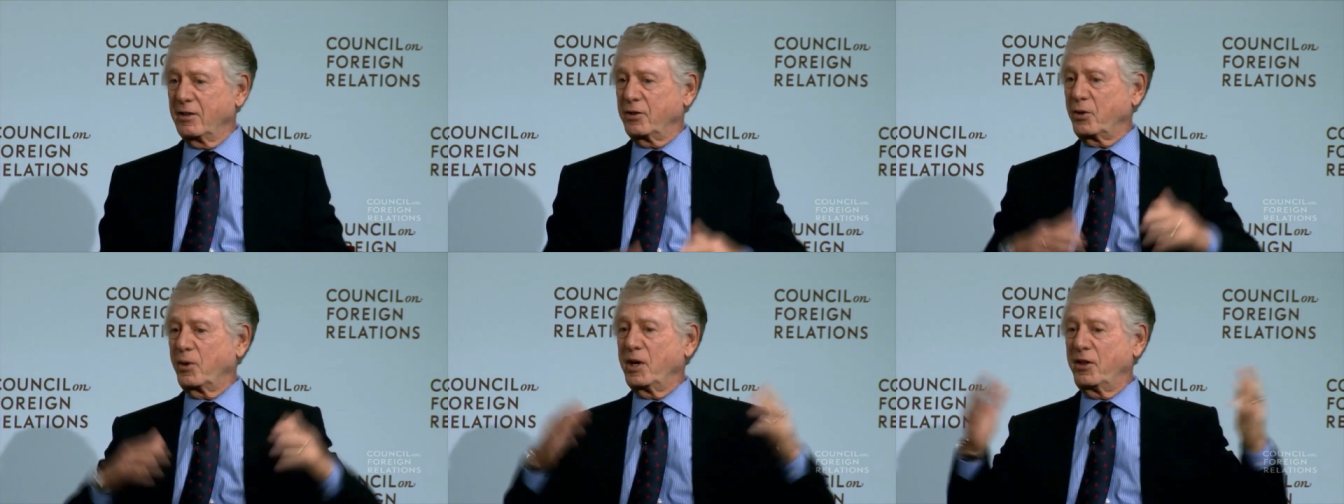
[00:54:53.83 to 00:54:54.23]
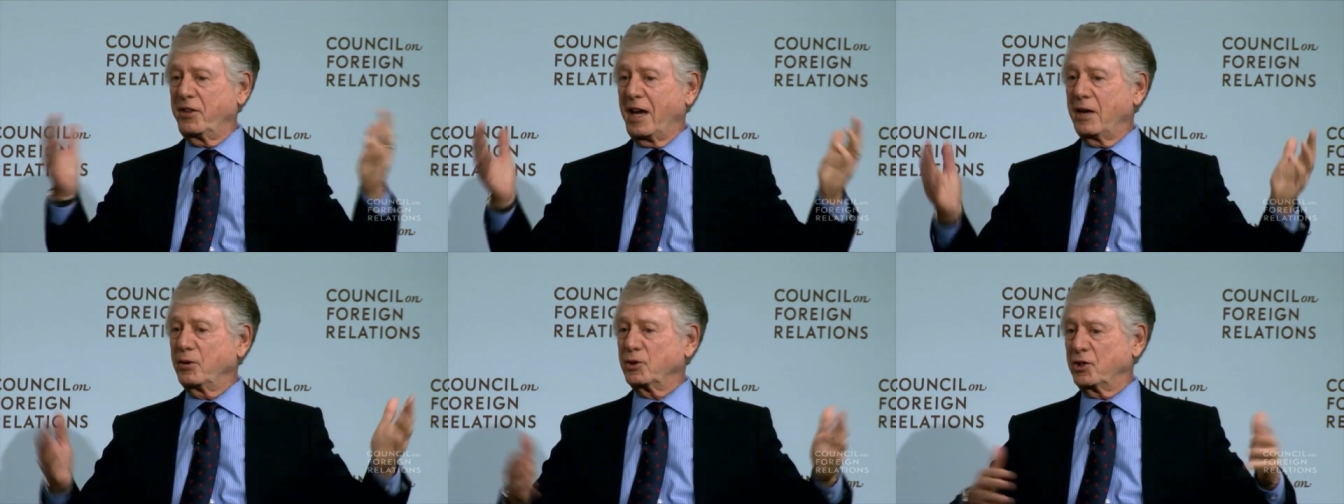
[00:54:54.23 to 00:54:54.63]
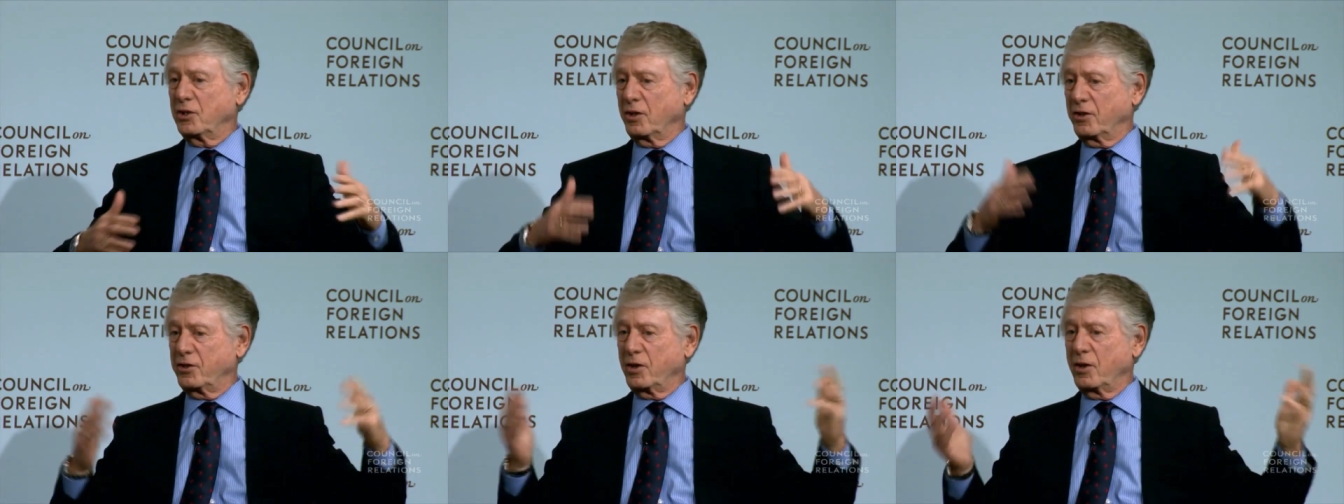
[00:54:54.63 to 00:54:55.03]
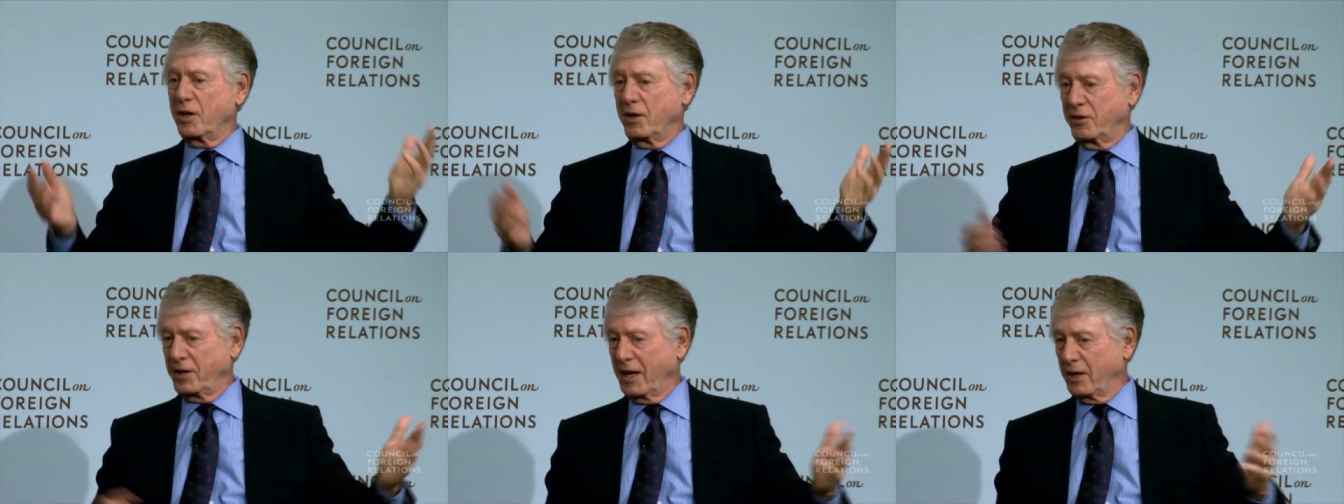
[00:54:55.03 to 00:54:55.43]
3,000,
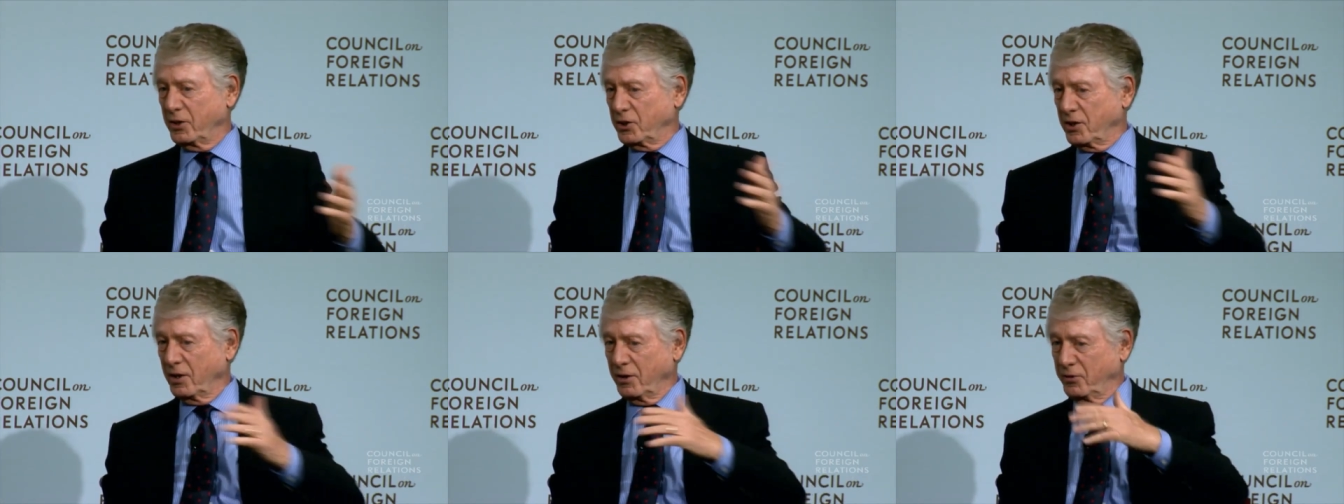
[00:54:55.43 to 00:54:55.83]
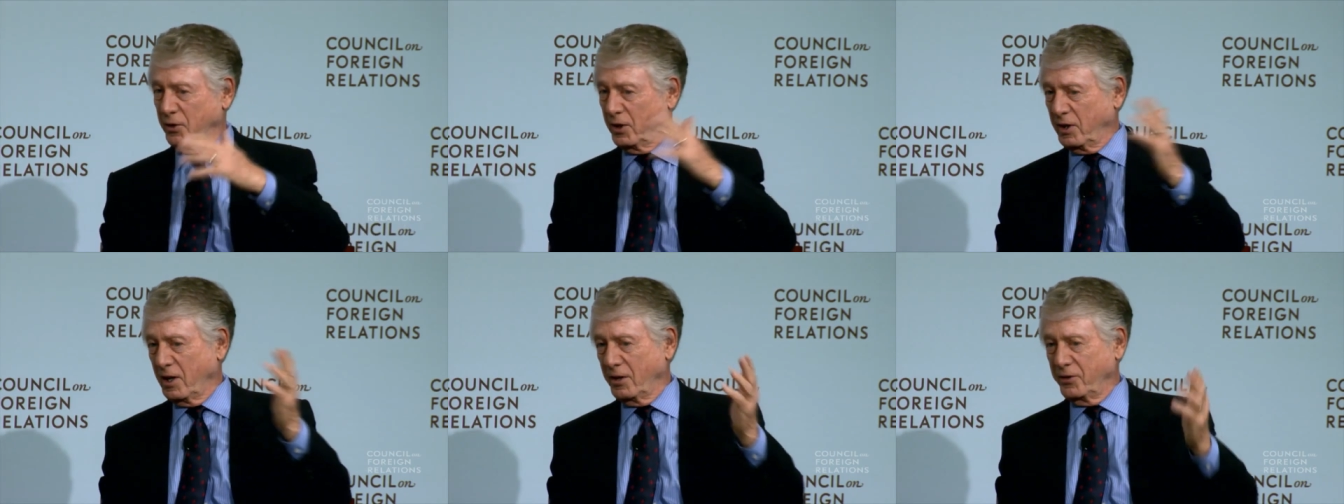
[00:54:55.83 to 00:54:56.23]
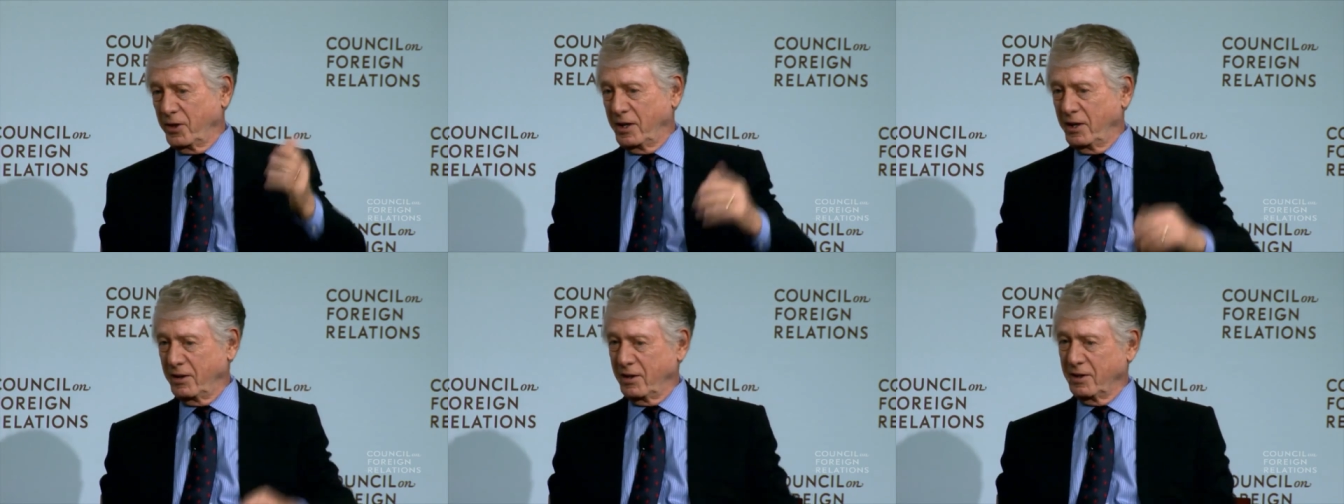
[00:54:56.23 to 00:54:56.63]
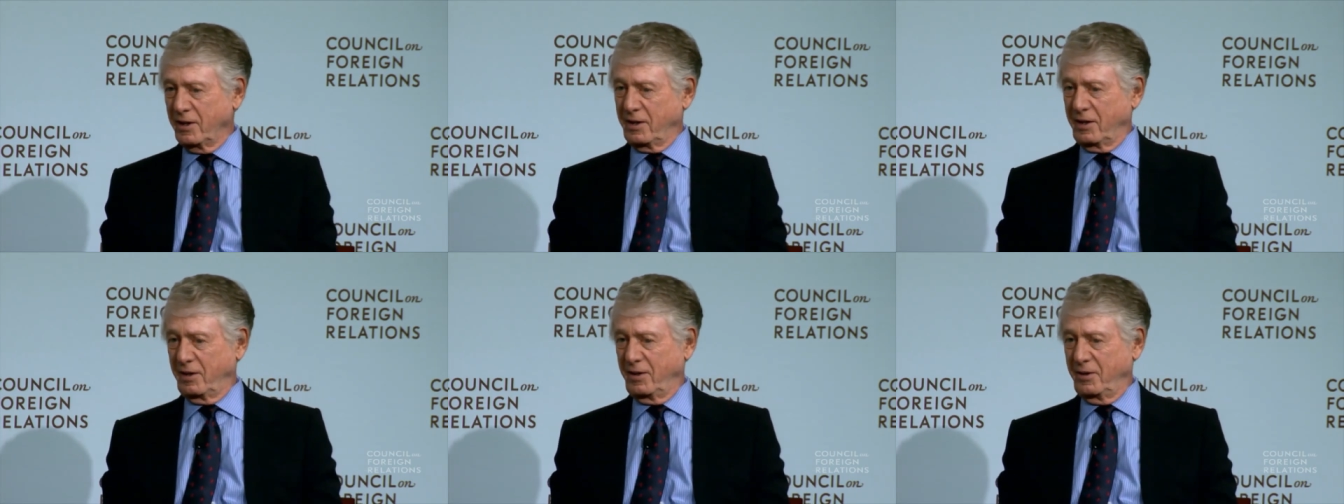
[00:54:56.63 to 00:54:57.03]
30,000 if you count the
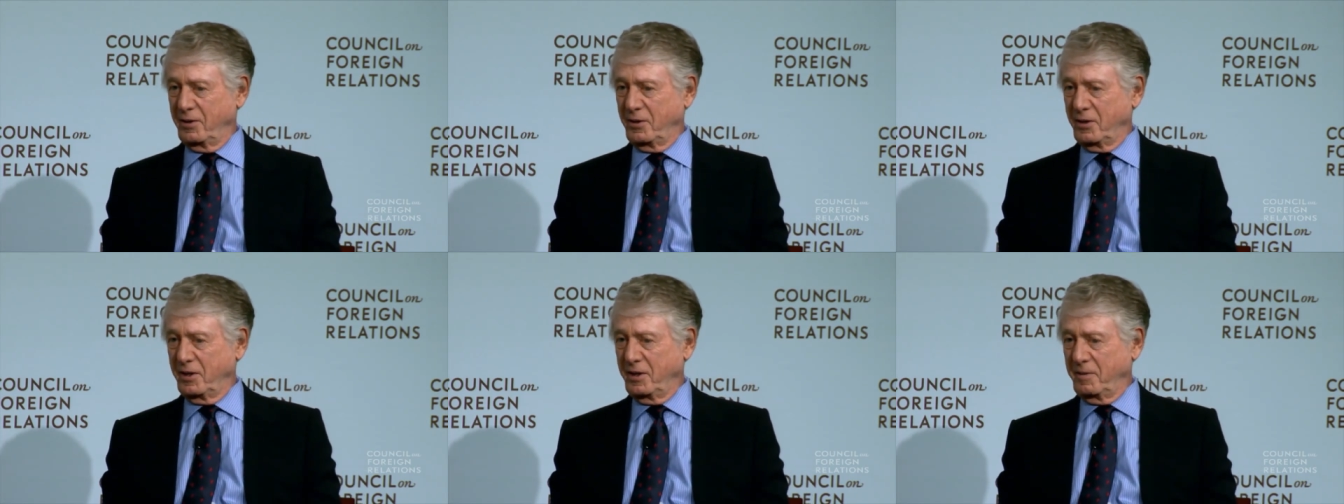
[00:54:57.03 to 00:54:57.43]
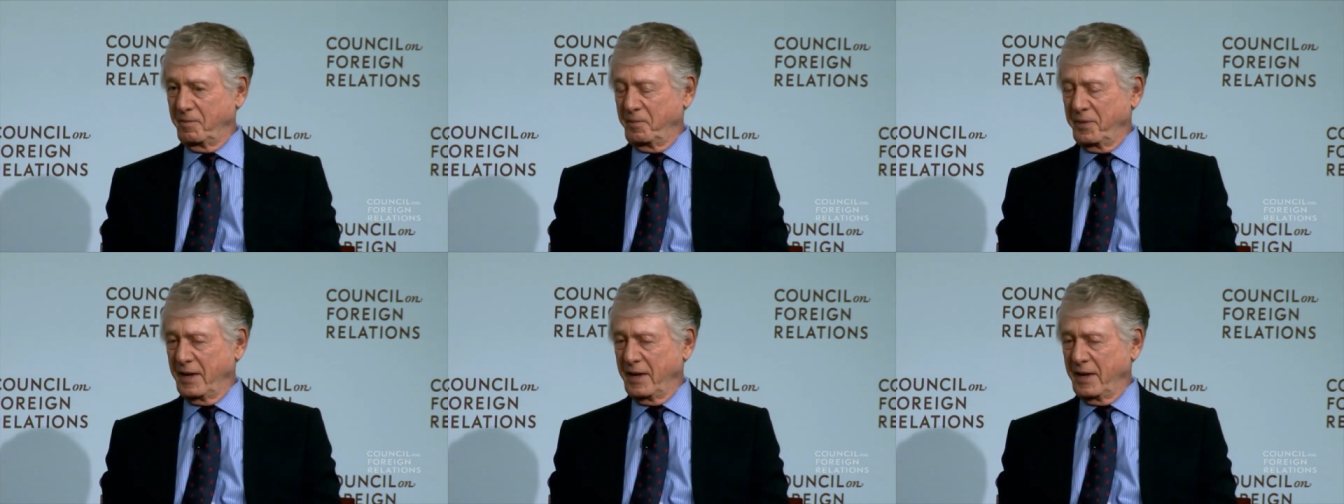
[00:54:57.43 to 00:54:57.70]
internet, right?